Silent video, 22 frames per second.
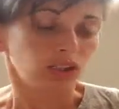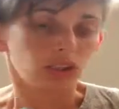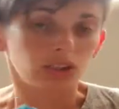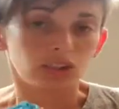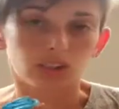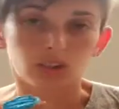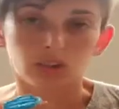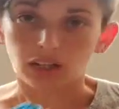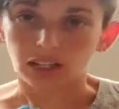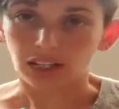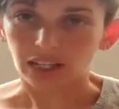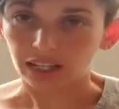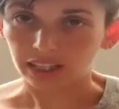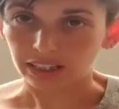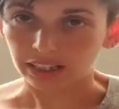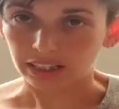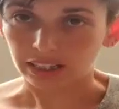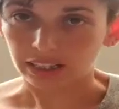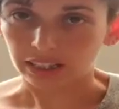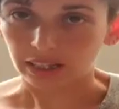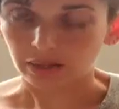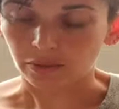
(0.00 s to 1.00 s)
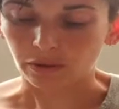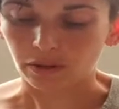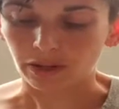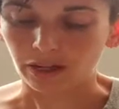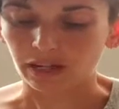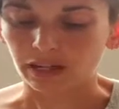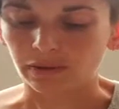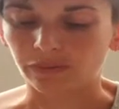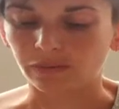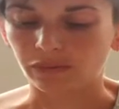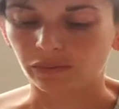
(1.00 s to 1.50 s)
So I like it that
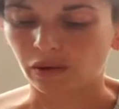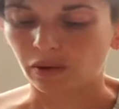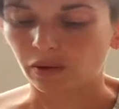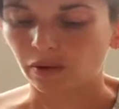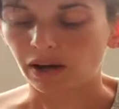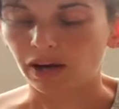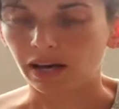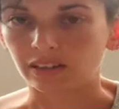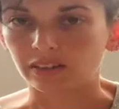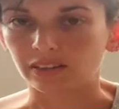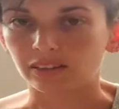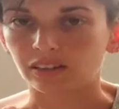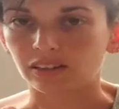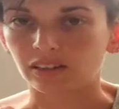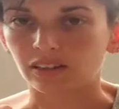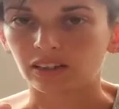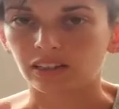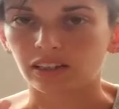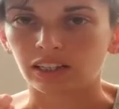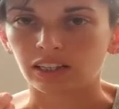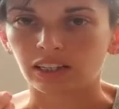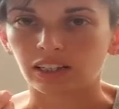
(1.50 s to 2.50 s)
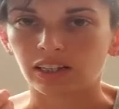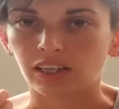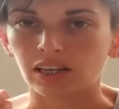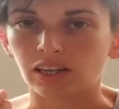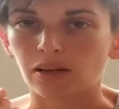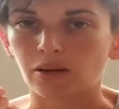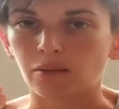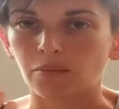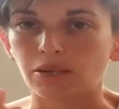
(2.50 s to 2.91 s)
way, and the